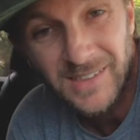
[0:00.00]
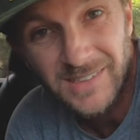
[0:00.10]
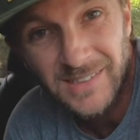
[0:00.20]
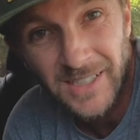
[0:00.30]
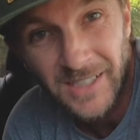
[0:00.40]

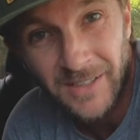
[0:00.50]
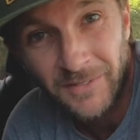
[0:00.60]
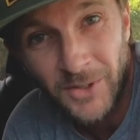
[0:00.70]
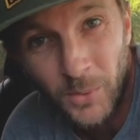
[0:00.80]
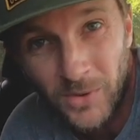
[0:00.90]
Let's see
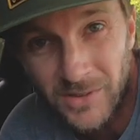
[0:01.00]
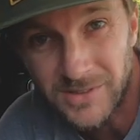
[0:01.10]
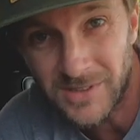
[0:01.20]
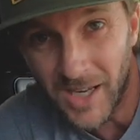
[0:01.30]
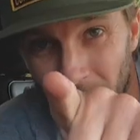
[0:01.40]
if you will
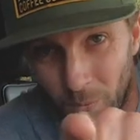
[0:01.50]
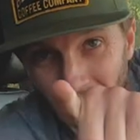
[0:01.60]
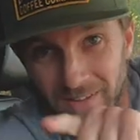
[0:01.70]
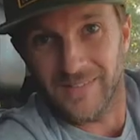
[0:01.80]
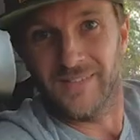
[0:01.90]
stay
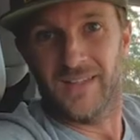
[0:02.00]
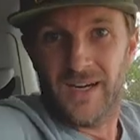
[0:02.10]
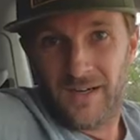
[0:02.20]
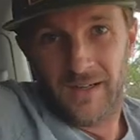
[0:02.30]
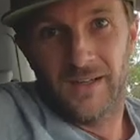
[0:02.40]
right
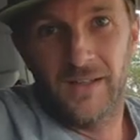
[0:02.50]
there.